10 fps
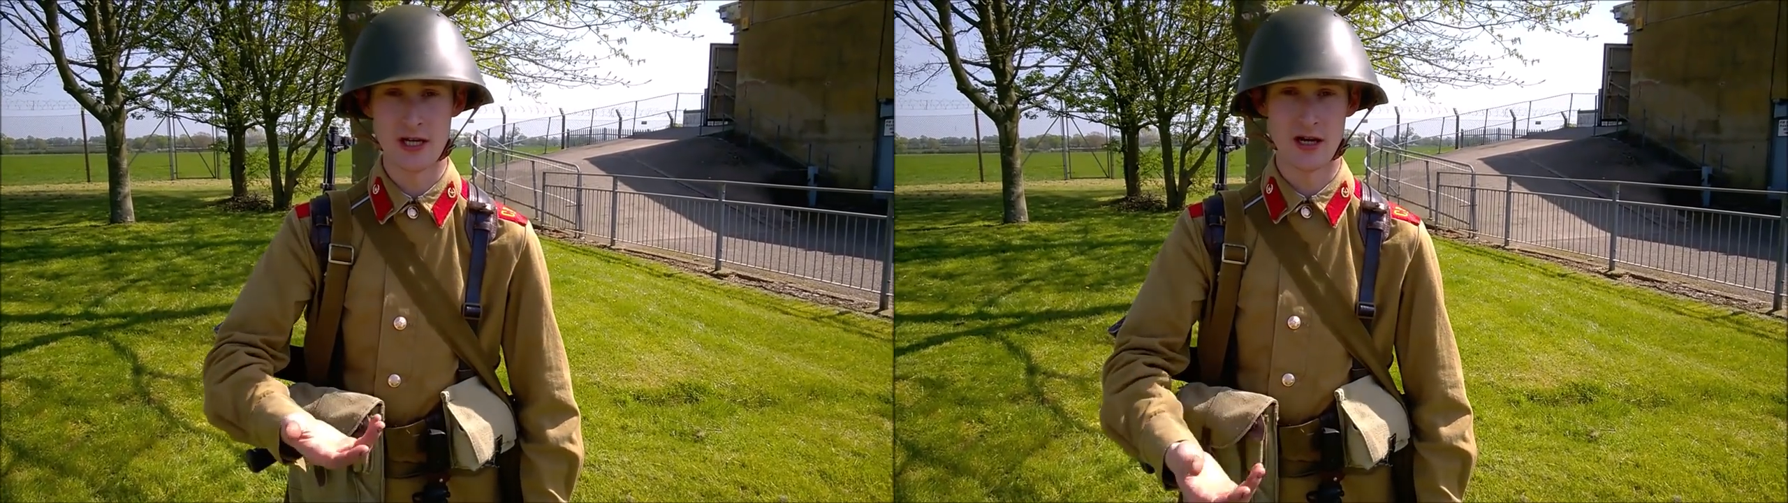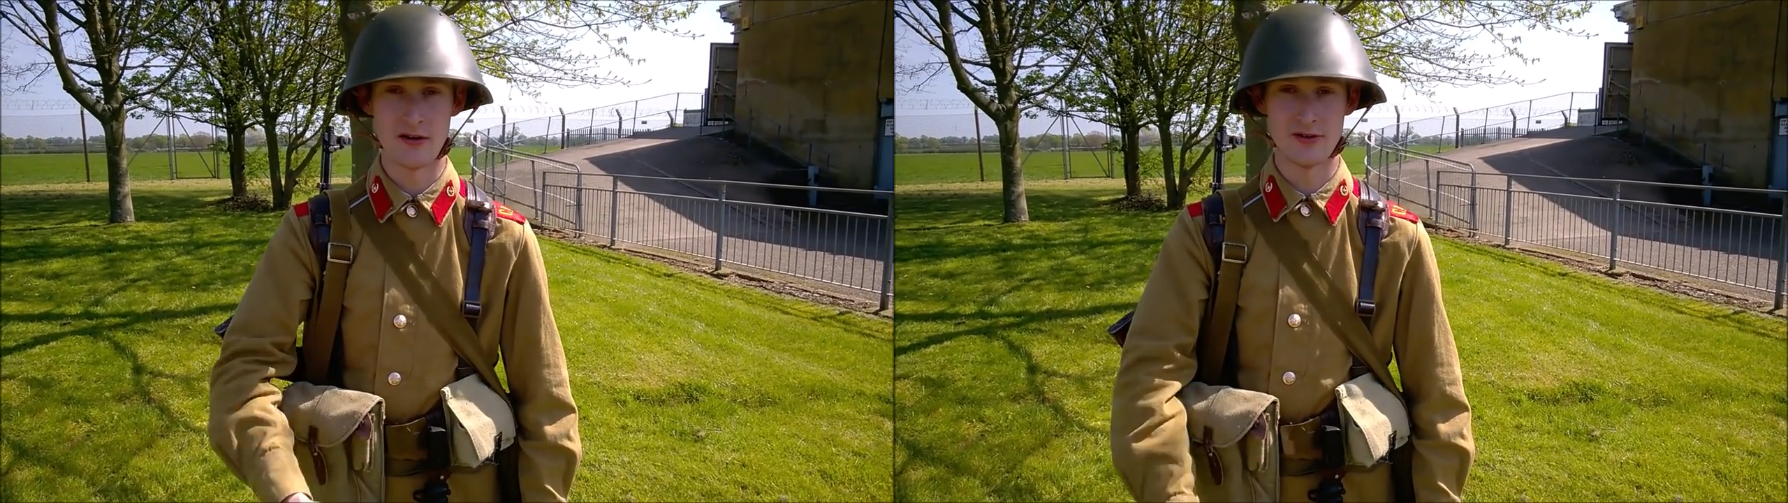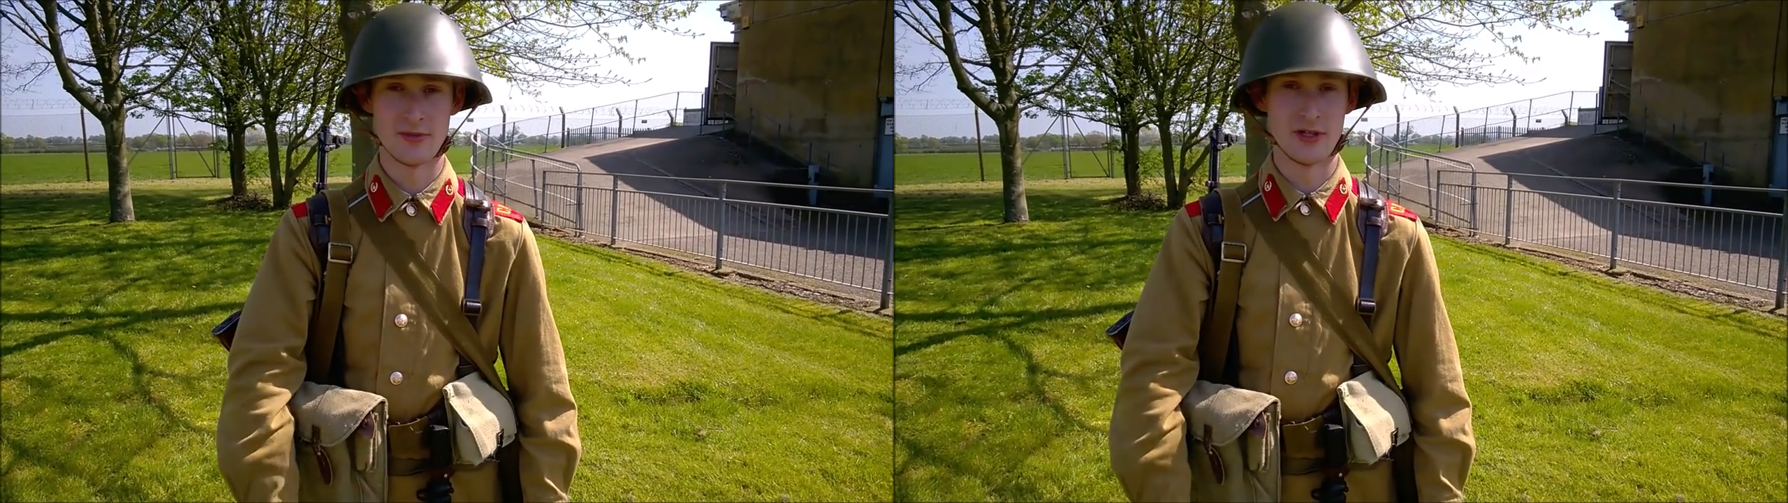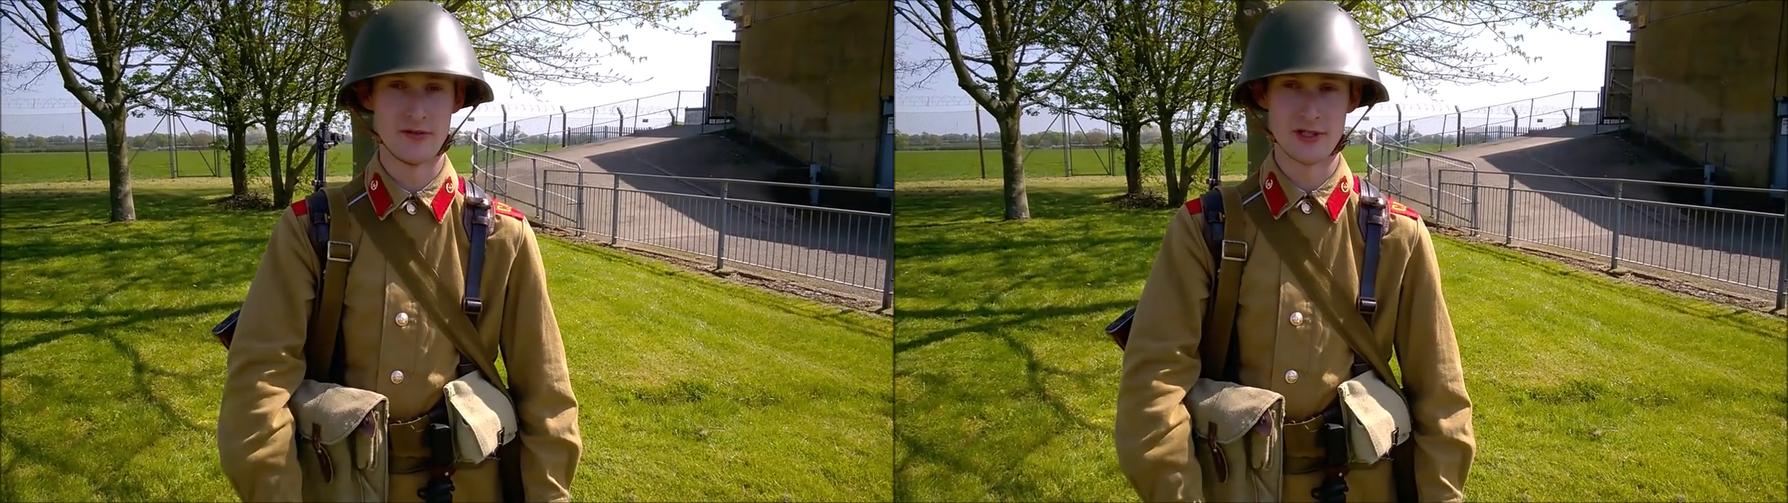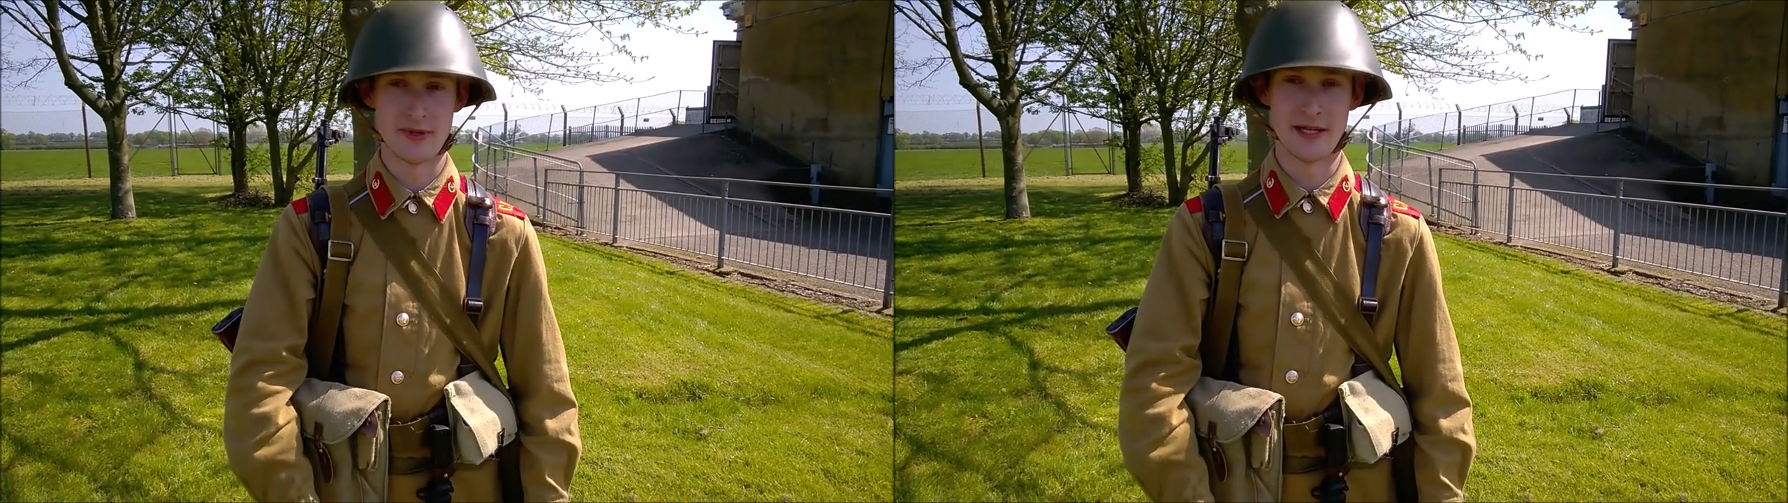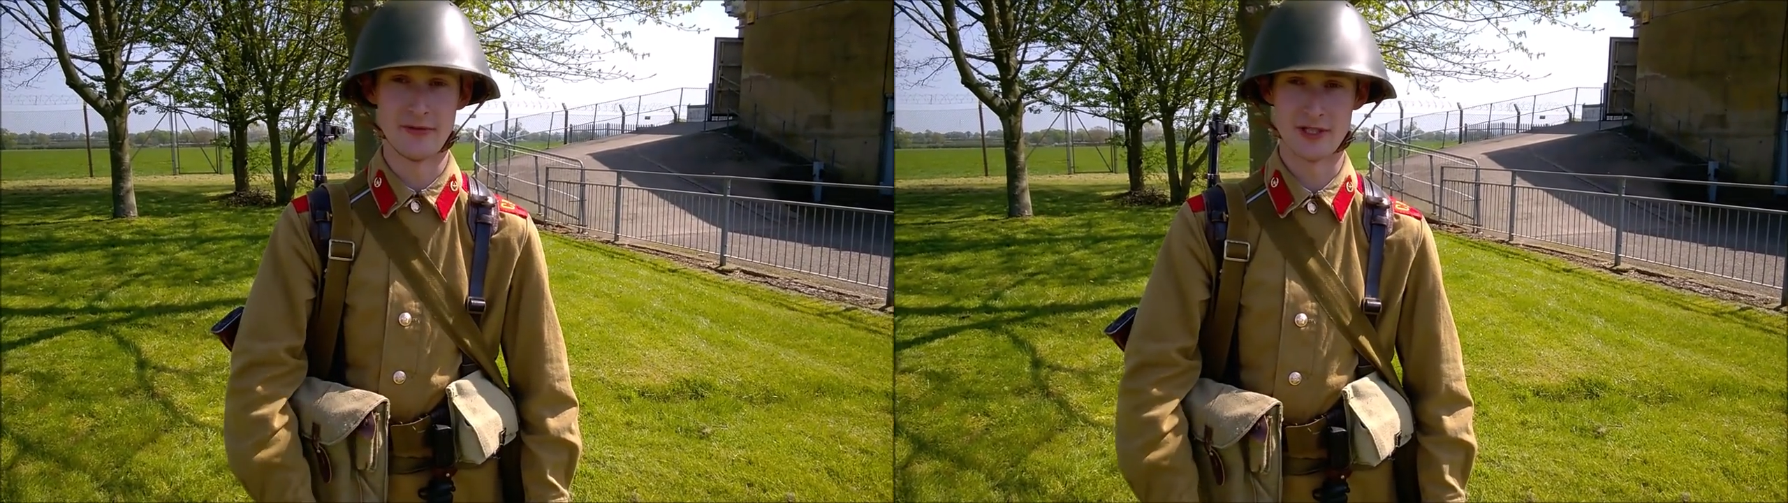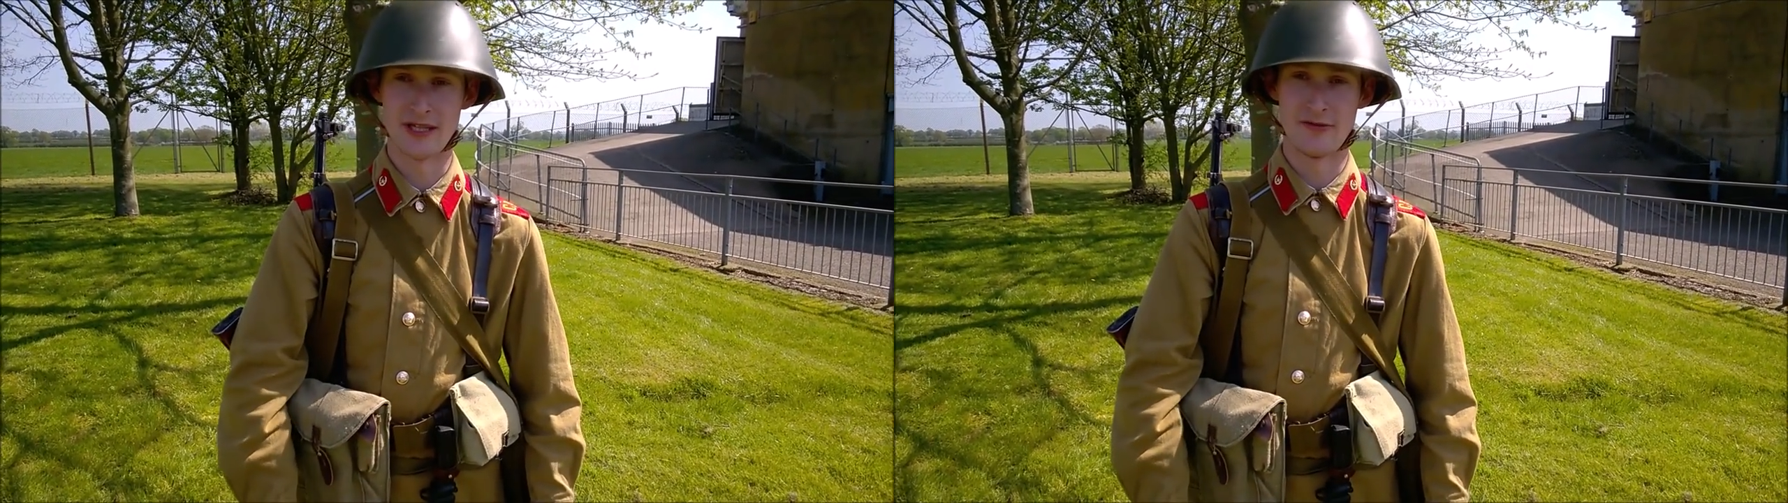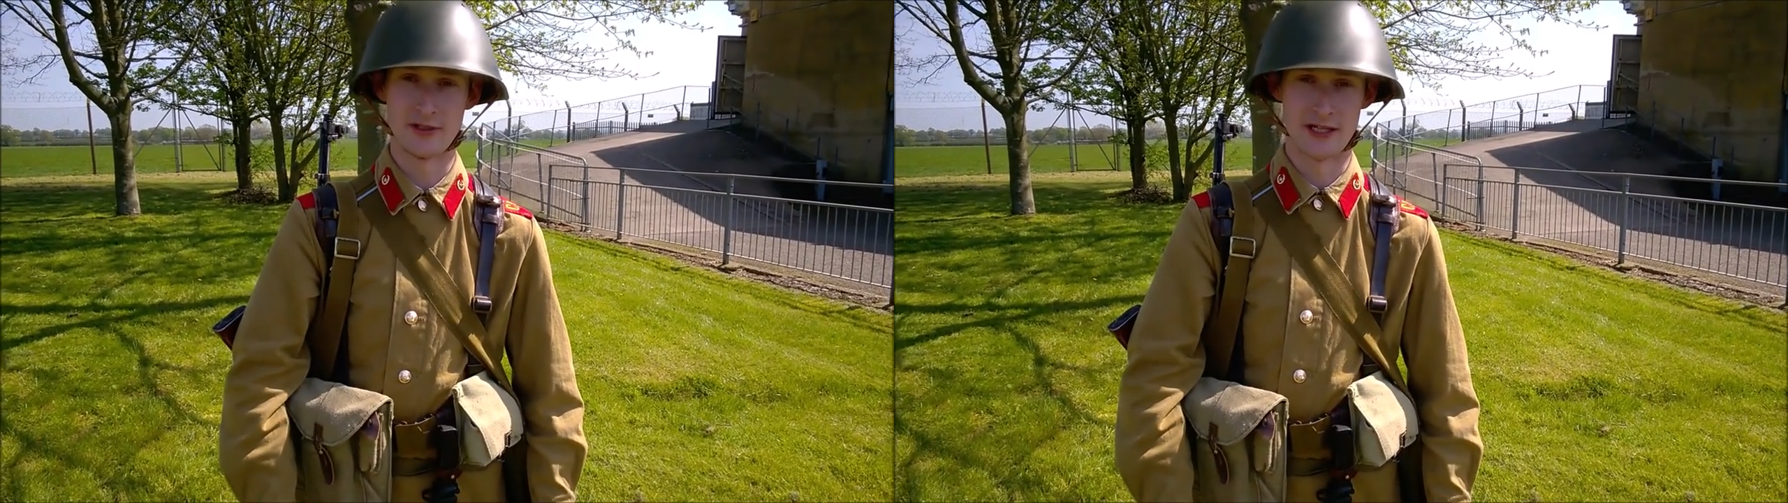after manoeuvres meant it was
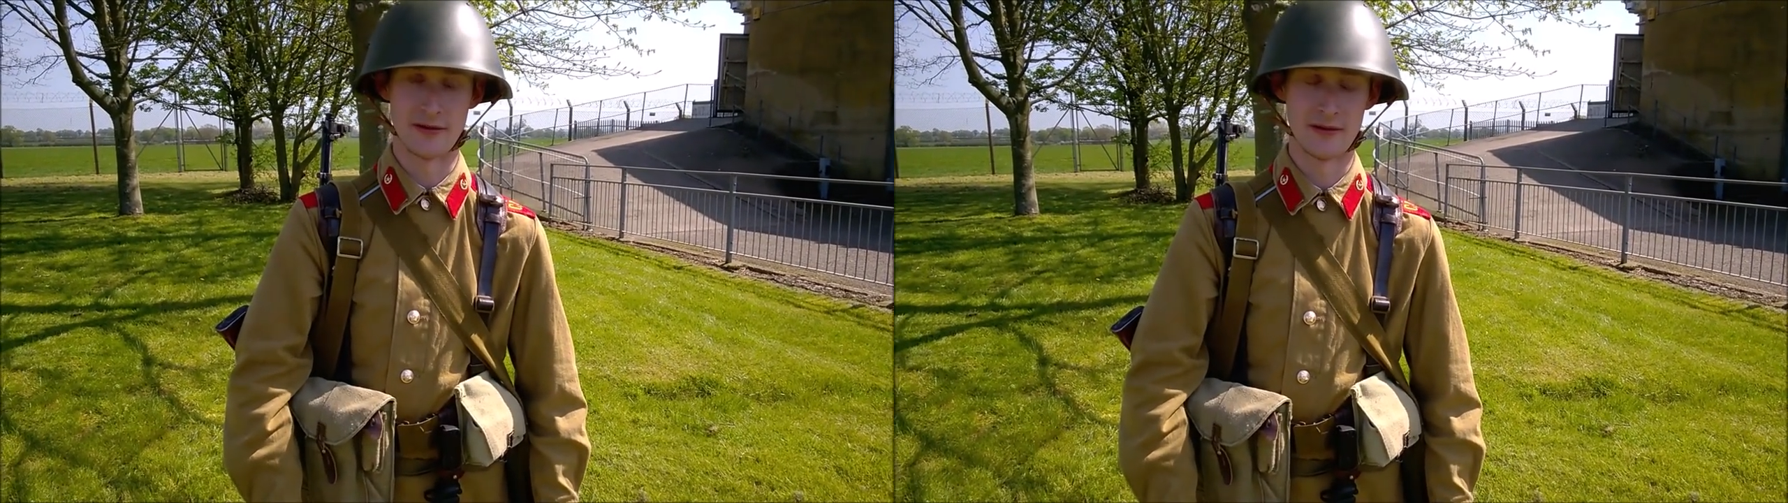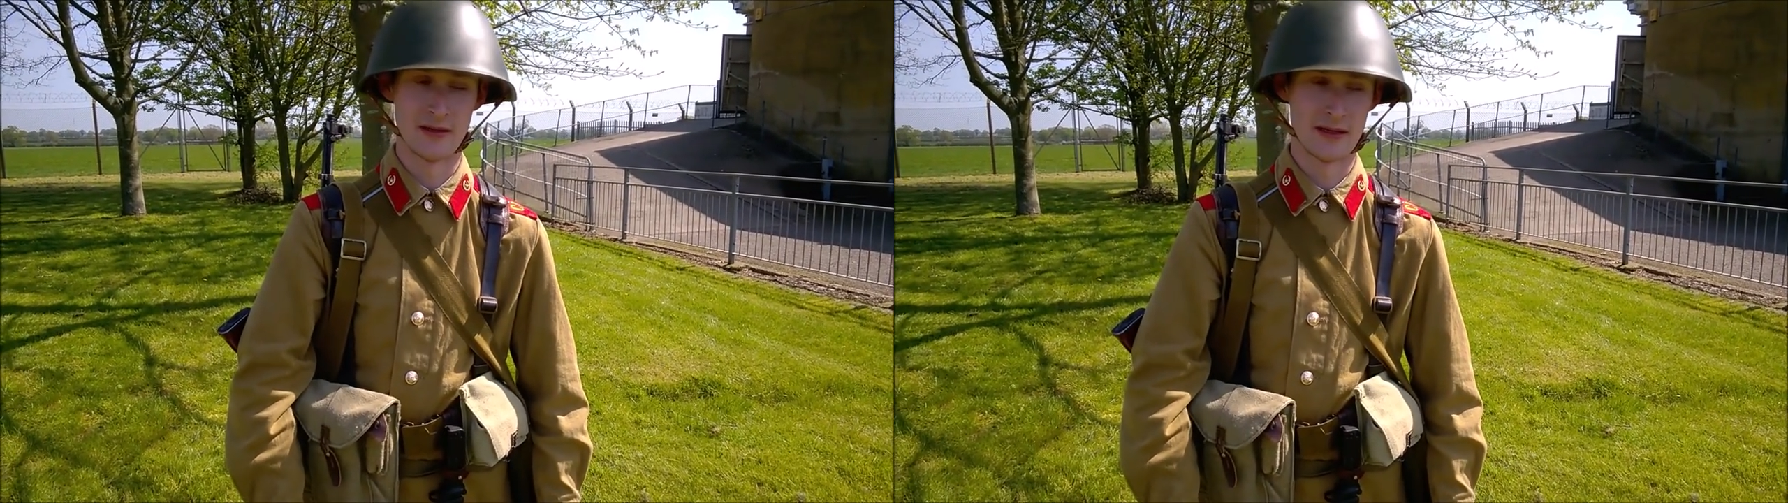never done.